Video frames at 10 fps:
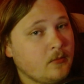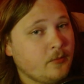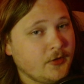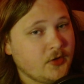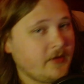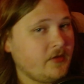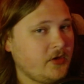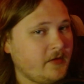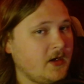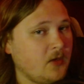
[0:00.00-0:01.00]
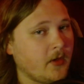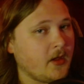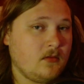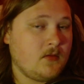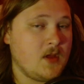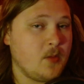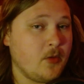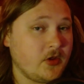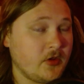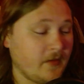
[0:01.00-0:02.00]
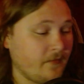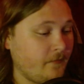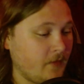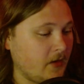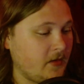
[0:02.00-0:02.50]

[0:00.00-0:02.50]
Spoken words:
But she does anyway. Tom Hardy's just like, fuck.